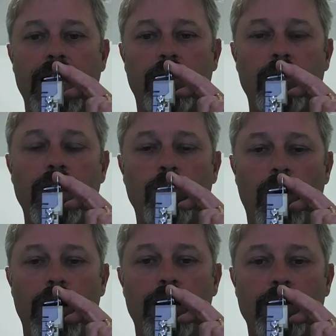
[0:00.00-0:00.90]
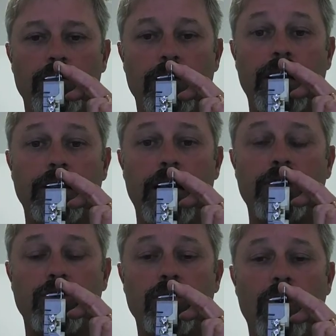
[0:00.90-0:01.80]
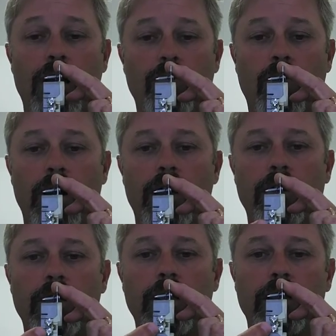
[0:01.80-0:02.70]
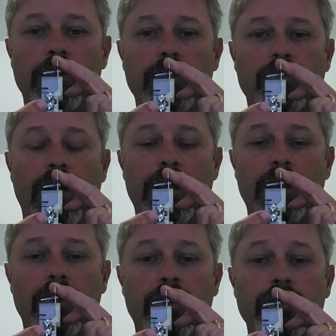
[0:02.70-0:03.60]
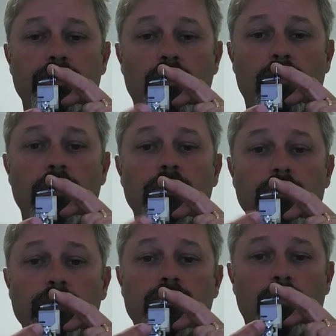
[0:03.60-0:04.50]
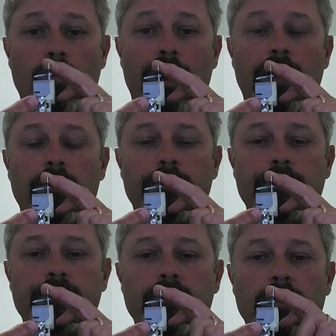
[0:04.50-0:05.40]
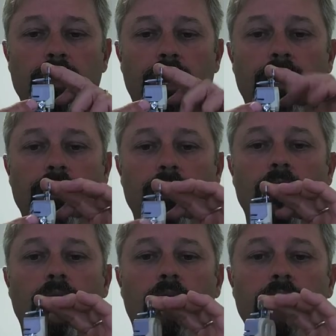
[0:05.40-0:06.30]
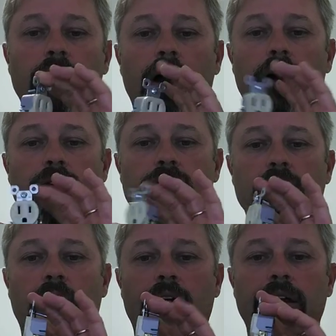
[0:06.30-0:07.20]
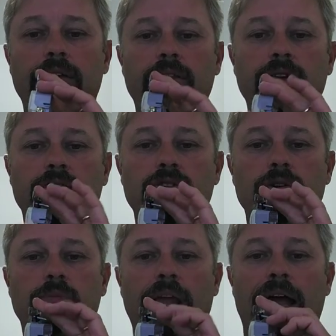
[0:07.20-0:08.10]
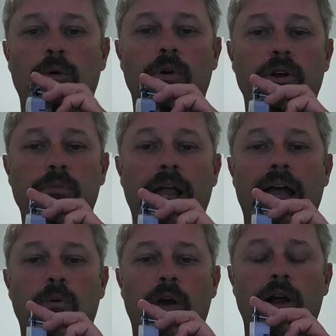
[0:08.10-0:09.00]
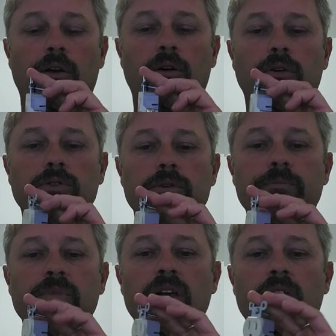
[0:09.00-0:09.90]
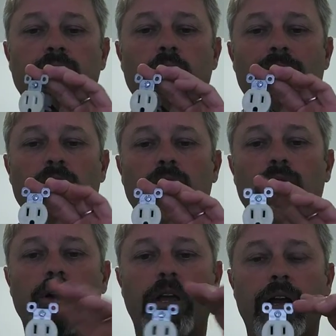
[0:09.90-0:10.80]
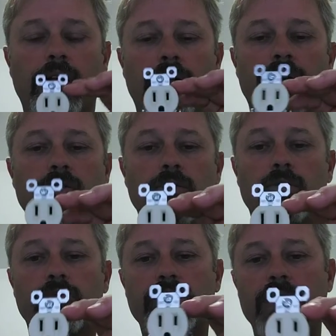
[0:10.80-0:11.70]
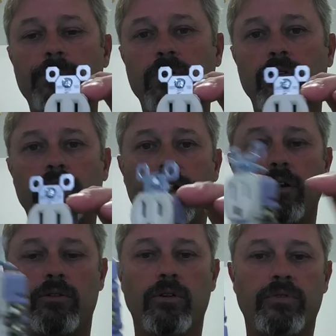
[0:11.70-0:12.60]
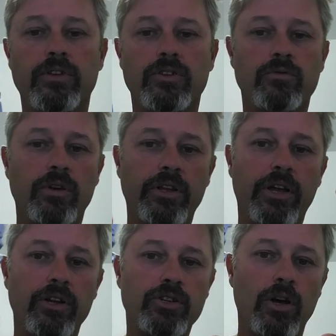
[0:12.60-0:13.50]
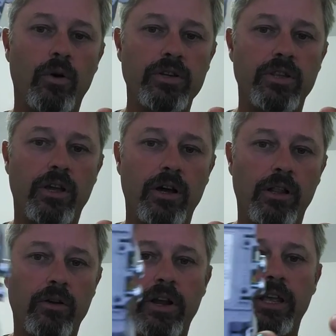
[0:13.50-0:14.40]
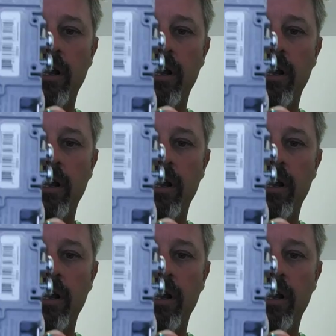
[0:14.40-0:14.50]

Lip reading: that green wire, right? That's your ground wire. This right here is your neutral wire, okay? On the other side, this is your where your black wire goes. If you ever look at an electrical receptacle, and I don't know if this is really going to show us the coloring